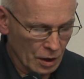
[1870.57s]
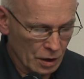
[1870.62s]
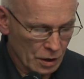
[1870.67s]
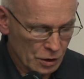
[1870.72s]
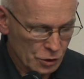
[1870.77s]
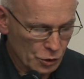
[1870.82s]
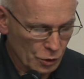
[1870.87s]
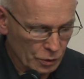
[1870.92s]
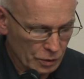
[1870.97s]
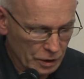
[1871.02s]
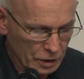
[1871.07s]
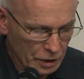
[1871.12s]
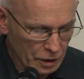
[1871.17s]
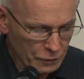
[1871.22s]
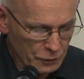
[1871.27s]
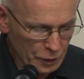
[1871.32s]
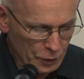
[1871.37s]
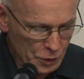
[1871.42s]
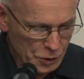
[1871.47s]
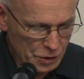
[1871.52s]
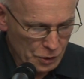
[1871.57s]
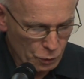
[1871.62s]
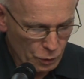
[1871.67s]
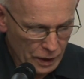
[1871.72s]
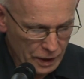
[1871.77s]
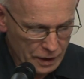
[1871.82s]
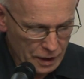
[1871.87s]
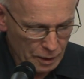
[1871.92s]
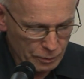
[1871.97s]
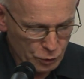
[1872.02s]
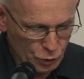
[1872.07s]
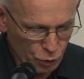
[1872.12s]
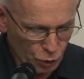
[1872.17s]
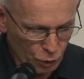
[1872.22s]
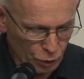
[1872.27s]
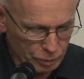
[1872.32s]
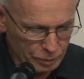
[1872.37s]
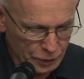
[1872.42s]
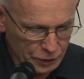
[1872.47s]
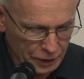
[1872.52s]
So if there is a wake-up
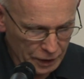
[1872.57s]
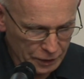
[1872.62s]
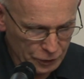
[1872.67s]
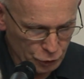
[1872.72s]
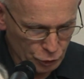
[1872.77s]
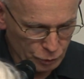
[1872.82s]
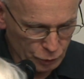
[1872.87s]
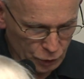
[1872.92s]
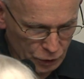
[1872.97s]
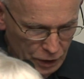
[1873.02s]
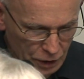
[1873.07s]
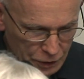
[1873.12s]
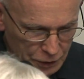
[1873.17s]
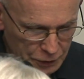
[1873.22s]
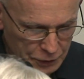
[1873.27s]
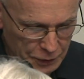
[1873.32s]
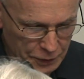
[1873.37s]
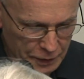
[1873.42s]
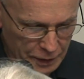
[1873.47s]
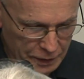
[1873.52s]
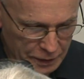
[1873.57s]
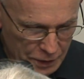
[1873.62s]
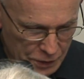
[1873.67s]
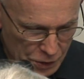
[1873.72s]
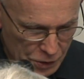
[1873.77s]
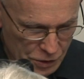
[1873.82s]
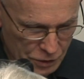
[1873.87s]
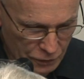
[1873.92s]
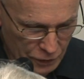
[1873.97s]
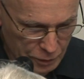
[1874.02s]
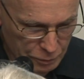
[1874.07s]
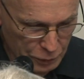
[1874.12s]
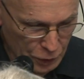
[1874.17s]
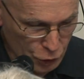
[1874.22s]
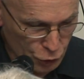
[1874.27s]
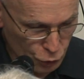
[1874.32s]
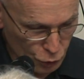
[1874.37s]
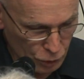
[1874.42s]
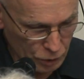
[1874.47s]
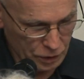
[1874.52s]
call pertaining to modernity, then this is a very
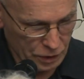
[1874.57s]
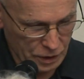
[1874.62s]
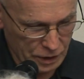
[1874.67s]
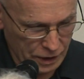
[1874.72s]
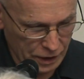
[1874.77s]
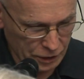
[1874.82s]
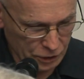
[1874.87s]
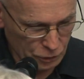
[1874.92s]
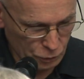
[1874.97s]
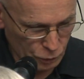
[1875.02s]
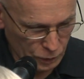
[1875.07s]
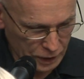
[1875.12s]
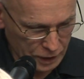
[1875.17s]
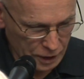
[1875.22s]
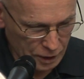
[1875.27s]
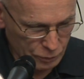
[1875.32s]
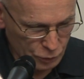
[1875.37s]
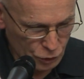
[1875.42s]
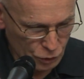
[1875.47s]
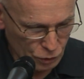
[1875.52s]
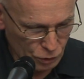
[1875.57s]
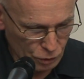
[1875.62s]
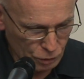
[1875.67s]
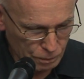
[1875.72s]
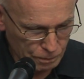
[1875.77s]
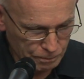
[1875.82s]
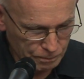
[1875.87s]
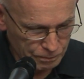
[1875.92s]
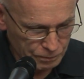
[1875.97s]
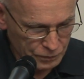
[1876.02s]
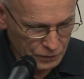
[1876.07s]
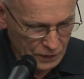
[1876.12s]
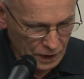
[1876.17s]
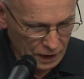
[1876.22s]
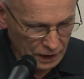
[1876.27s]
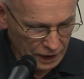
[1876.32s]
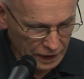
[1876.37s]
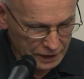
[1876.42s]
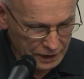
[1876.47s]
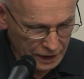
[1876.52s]
peculiar kind of wake-up call,
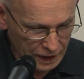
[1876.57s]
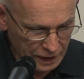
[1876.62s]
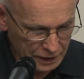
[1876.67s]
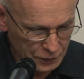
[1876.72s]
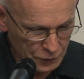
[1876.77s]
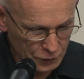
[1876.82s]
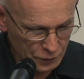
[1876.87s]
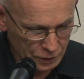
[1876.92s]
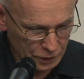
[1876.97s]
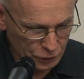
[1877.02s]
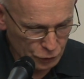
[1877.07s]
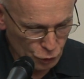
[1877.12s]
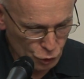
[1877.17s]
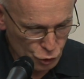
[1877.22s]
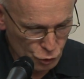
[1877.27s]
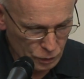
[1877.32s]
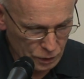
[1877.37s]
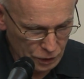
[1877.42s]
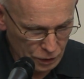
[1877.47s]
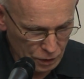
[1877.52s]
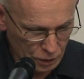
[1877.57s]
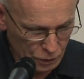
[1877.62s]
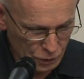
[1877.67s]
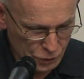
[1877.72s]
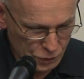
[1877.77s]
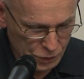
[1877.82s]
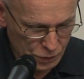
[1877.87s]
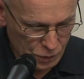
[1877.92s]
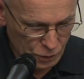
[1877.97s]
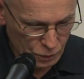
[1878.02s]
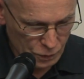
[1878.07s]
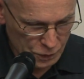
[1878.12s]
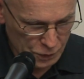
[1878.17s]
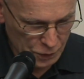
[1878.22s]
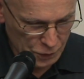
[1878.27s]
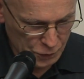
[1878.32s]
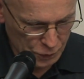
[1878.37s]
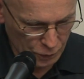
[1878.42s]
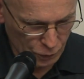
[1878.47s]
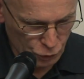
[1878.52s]
unlike anything that usually goes with
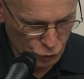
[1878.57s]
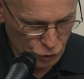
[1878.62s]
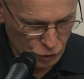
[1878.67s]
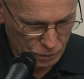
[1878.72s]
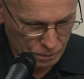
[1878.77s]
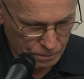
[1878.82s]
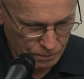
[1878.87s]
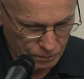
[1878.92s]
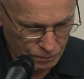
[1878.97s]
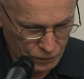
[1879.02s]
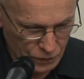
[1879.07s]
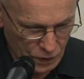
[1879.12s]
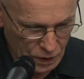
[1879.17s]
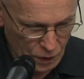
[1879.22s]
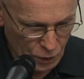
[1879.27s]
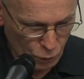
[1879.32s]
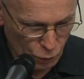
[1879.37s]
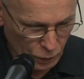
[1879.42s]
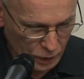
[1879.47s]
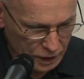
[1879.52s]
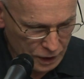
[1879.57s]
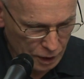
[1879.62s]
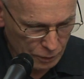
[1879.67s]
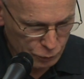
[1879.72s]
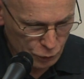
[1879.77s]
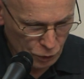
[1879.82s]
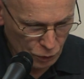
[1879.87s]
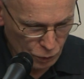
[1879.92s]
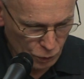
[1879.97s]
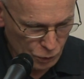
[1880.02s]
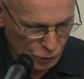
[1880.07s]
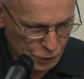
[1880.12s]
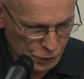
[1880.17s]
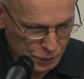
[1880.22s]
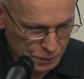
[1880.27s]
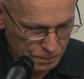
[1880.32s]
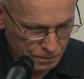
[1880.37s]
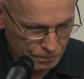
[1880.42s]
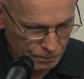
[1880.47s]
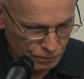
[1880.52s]
this notion. Wake-up
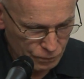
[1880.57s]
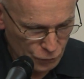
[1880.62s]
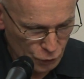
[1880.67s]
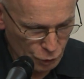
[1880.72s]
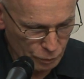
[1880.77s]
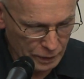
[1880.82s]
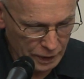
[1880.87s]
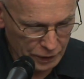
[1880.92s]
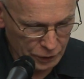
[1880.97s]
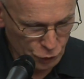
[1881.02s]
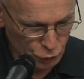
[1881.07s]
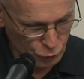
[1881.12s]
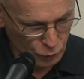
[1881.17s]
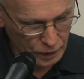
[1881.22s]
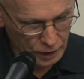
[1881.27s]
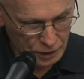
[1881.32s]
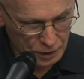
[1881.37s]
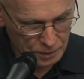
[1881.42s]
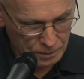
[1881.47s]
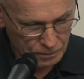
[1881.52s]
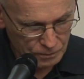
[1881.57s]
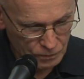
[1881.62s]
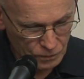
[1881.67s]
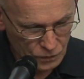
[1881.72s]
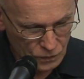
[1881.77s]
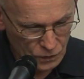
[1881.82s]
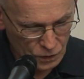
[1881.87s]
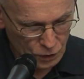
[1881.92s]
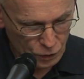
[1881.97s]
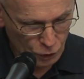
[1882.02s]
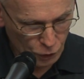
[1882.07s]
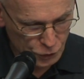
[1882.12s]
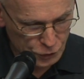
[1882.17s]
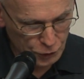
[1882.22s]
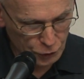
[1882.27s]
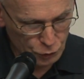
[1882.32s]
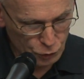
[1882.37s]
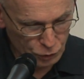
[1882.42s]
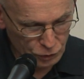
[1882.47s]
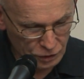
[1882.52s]
calls, to make it quick,
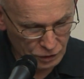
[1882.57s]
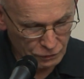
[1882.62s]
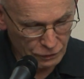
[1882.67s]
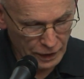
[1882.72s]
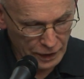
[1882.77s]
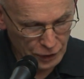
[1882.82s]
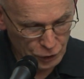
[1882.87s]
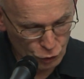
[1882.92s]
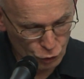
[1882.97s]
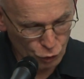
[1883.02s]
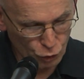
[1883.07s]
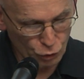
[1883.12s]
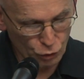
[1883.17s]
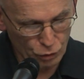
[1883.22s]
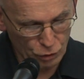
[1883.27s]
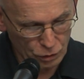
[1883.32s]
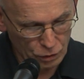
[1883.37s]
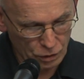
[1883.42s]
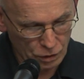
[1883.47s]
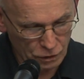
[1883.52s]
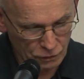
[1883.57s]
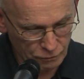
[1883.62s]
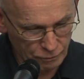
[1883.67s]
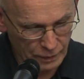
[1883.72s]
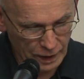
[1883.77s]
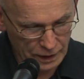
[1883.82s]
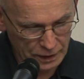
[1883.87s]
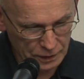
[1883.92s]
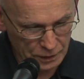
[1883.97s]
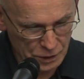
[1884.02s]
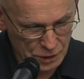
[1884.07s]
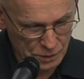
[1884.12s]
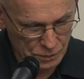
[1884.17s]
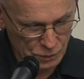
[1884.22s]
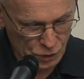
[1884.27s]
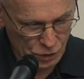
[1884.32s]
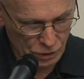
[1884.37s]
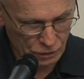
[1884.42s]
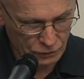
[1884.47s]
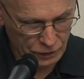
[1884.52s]
constitute the very core of
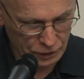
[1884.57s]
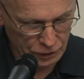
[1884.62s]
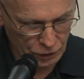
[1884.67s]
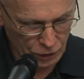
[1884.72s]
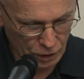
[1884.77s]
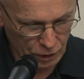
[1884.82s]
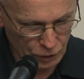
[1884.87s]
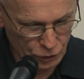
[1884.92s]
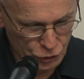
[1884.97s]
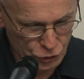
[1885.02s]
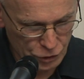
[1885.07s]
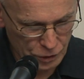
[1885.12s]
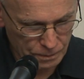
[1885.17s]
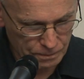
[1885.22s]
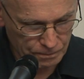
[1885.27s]
mechanisms of ideology.